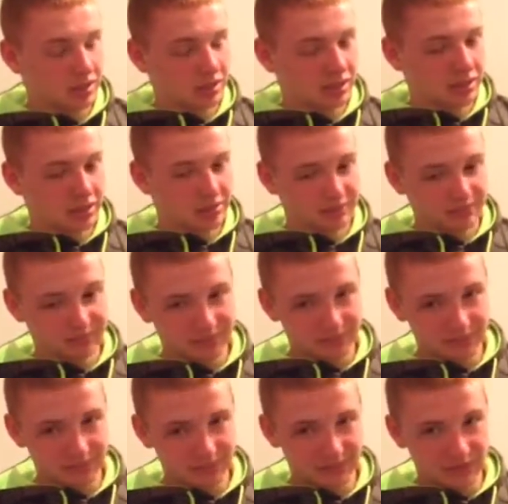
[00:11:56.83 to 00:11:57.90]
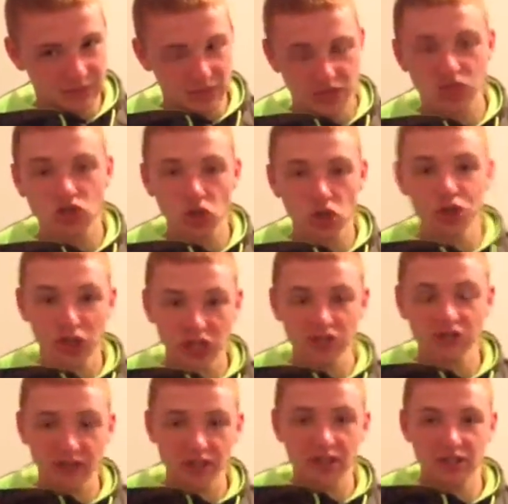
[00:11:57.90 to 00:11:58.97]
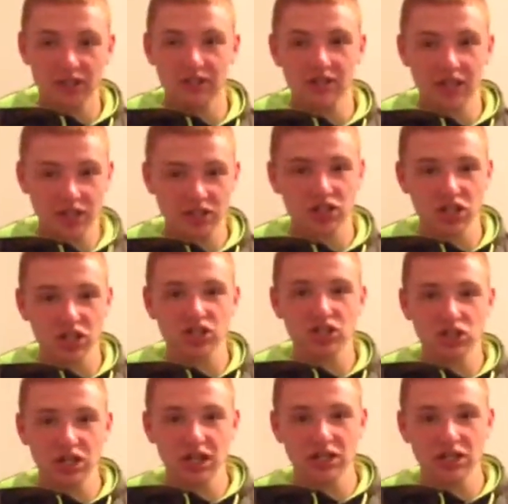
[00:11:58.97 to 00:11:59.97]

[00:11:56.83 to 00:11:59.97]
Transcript: um, this has taught you guys a very educational